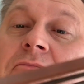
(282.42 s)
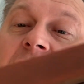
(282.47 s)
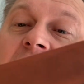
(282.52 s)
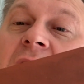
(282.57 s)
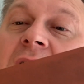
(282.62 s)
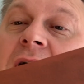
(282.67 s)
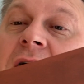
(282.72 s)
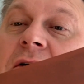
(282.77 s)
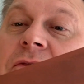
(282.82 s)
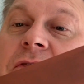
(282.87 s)

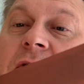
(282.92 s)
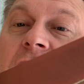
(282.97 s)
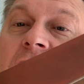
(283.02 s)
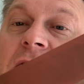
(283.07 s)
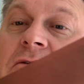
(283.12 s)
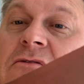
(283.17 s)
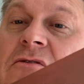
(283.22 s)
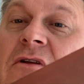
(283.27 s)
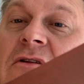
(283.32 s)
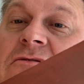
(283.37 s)
I
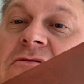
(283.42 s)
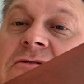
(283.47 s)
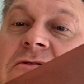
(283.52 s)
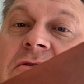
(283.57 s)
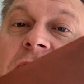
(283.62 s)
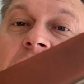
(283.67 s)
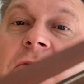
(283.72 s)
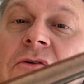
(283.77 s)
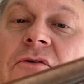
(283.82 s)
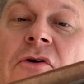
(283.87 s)
think it's
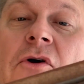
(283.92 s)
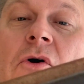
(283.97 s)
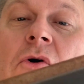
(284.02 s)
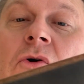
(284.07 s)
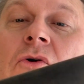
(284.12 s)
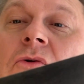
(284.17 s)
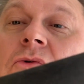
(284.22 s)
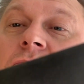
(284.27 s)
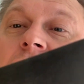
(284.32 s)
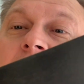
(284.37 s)
a
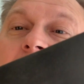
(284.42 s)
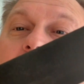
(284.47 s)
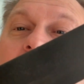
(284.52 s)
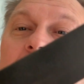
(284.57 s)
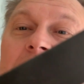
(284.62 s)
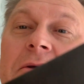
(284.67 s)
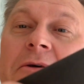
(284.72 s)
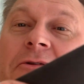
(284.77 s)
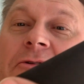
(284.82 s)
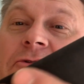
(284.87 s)
whole
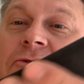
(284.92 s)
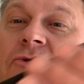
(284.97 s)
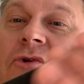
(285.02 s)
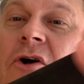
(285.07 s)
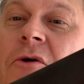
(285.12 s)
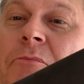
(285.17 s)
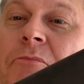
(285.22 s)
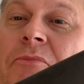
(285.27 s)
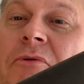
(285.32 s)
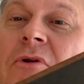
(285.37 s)

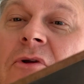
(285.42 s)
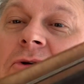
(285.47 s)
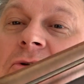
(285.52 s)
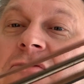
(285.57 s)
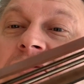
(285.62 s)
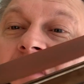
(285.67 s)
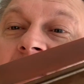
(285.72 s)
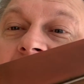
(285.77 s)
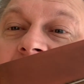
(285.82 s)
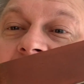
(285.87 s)
strop.
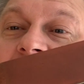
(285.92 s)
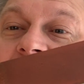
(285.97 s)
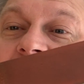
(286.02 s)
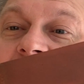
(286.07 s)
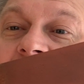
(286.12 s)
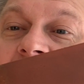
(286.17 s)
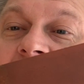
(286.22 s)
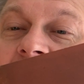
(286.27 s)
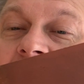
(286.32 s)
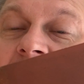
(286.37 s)
Looks
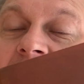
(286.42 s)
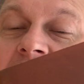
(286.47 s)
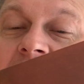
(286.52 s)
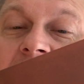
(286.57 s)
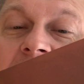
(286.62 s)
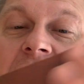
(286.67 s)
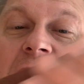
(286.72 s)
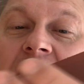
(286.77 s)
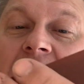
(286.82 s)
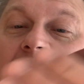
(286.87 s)
nice,
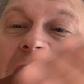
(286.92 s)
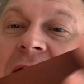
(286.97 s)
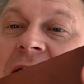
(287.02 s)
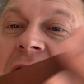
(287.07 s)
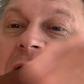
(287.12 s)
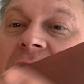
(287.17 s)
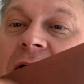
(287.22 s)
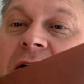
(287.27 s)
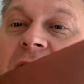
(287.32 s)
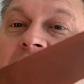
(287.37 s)

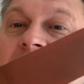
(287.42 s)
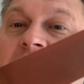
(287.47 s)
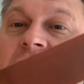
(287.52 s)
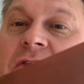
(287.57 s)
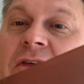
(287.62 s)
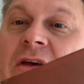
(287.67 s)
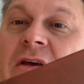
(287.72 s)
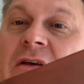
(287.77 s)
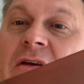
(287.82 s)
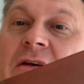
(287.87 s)
clean and
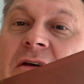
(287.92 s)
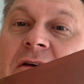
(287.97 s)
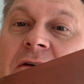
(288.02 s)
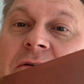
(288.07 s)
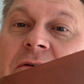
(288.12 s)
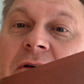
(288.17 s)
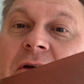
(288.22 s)
everything.